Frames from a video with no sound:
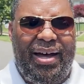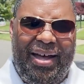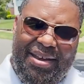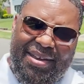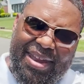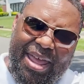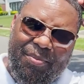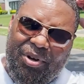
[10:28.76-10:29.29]

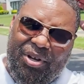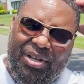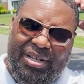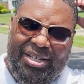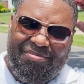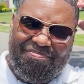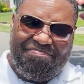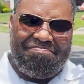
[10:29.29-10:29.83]

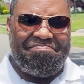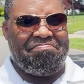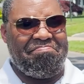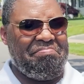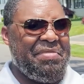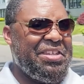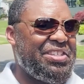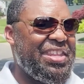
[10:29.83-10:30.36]
neighborhood
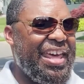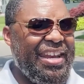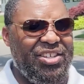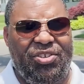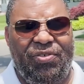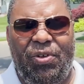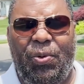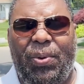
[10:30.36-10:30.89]
aesthetics,
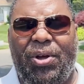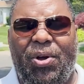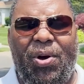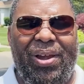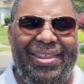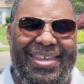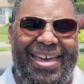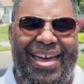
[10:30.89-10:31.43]
if you want to call
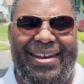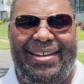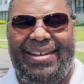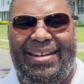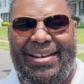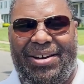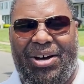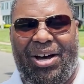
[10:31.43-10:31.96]
it that,
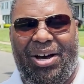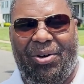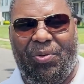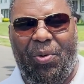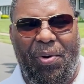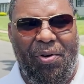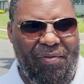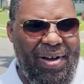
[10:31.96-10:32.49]
will
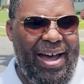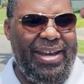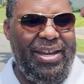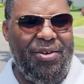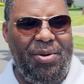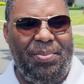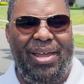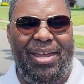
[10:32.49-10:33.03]
provide here
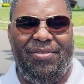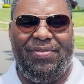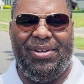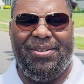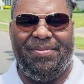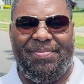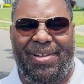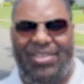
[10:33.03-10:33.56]
in Plainfield.
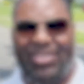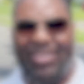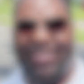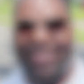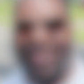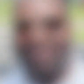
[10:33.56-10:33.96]
I'll see you there.